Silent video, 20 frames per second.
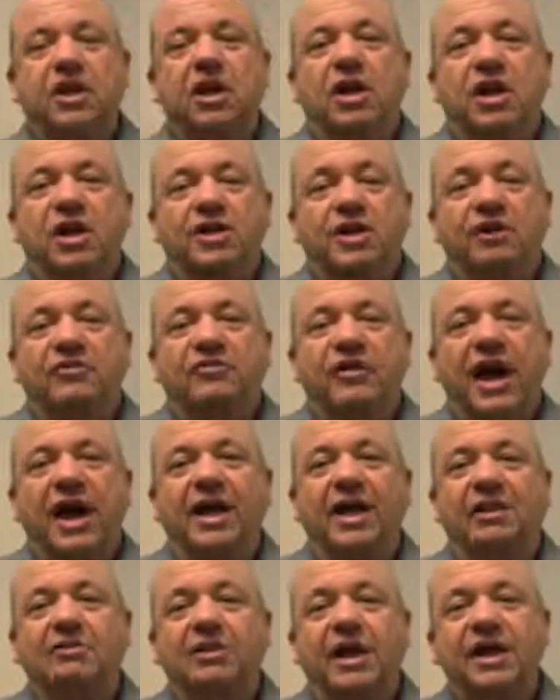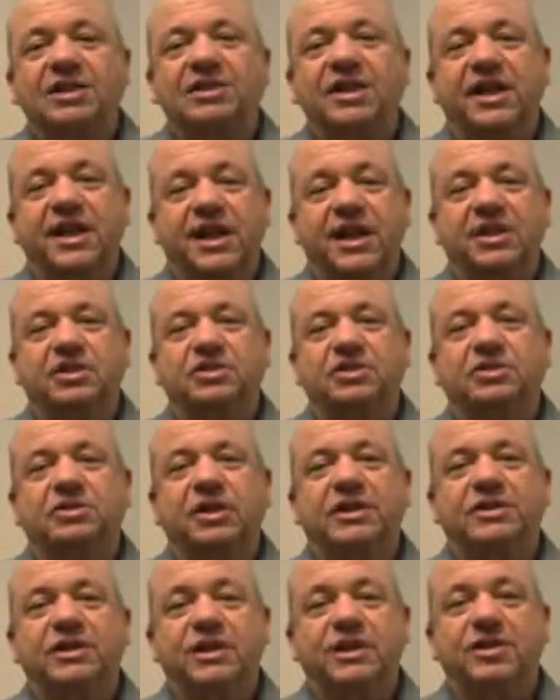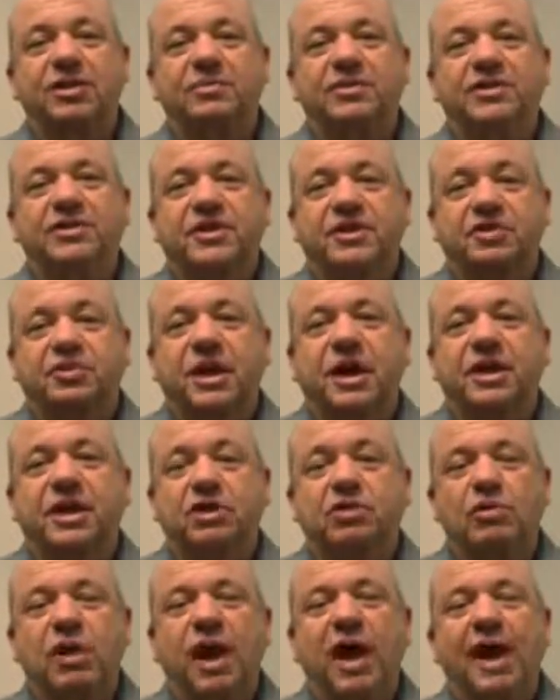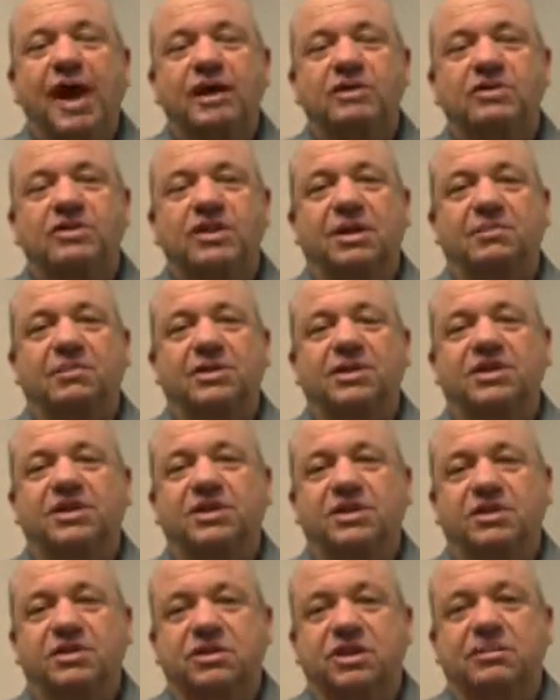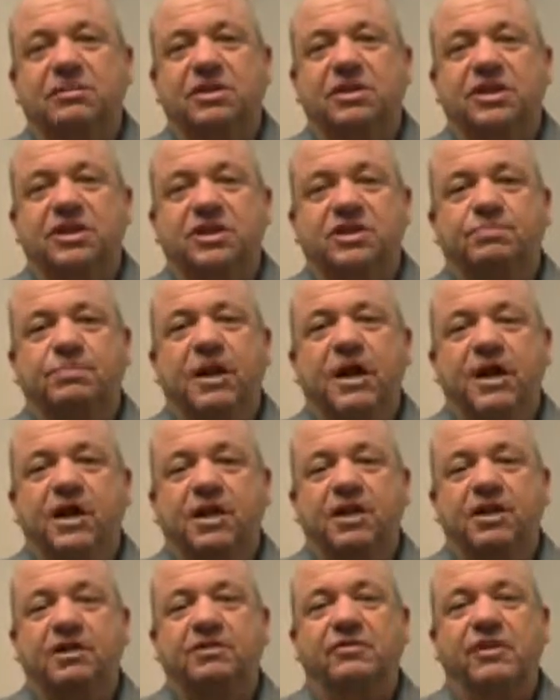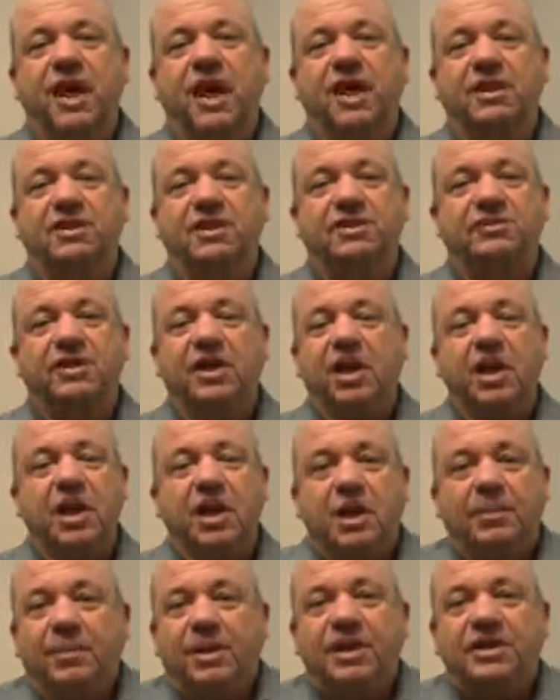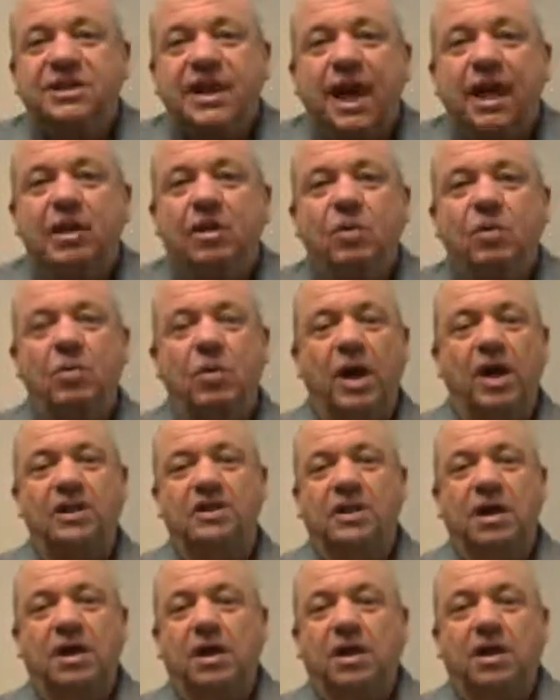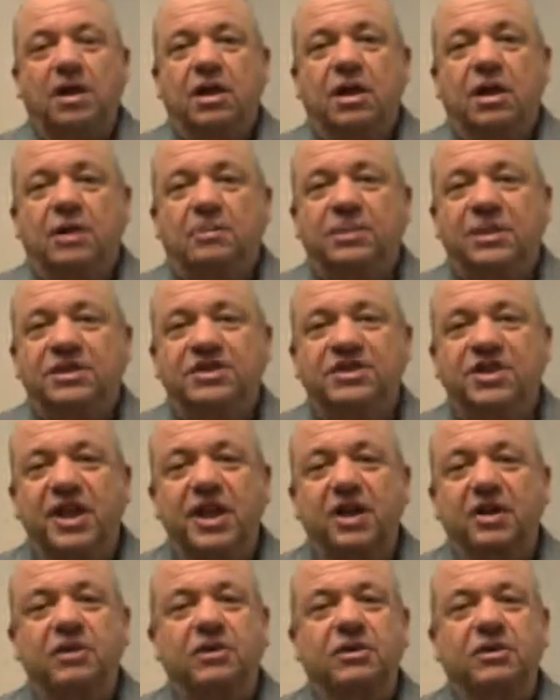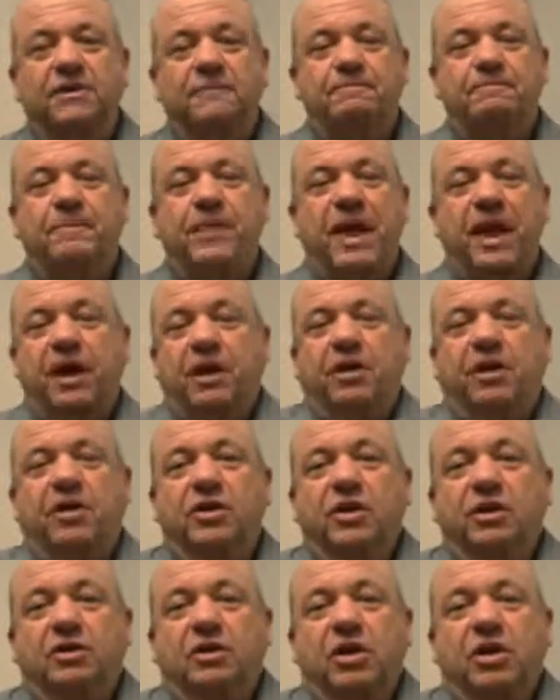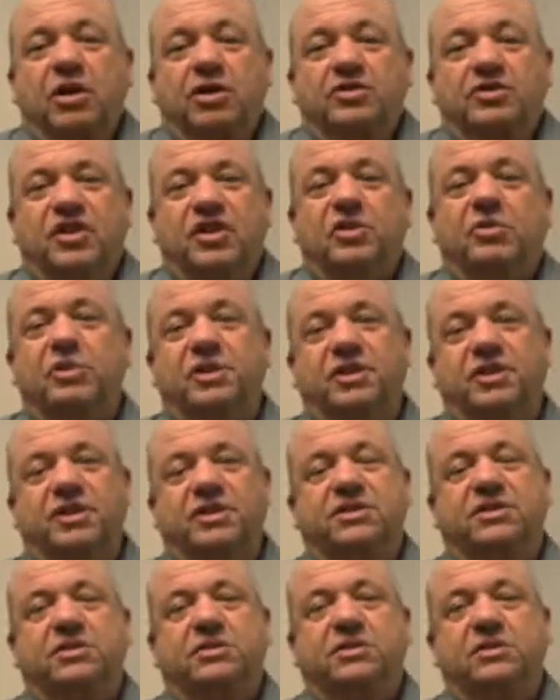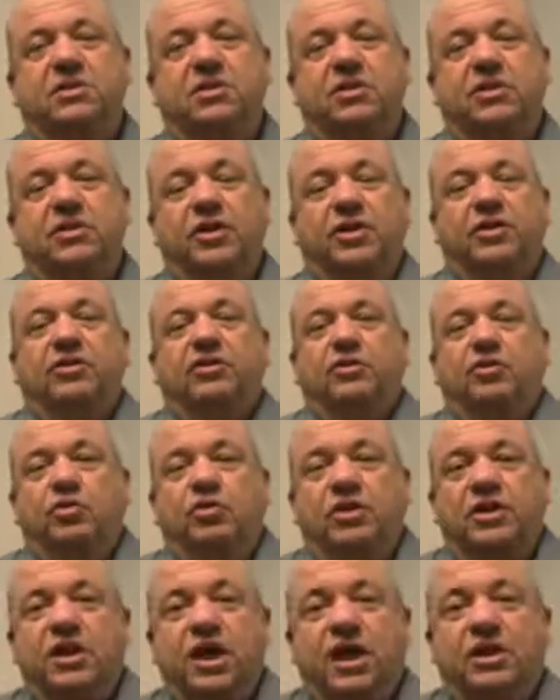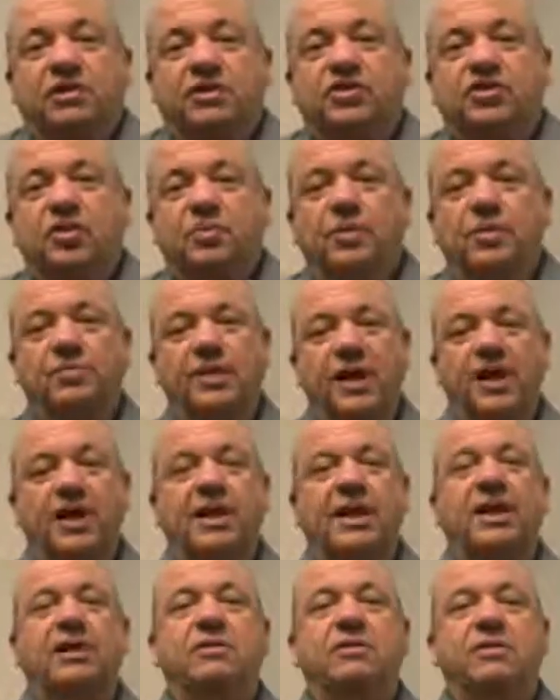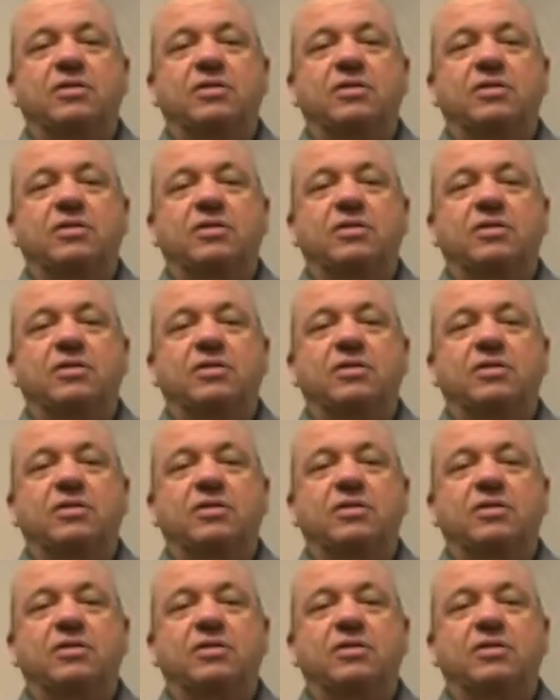They finally raised the interest rates a little bit to try to dry out some of this speculative activity. But it's not going to. But still, how are they going to deal with this? They're going to do another super bailout?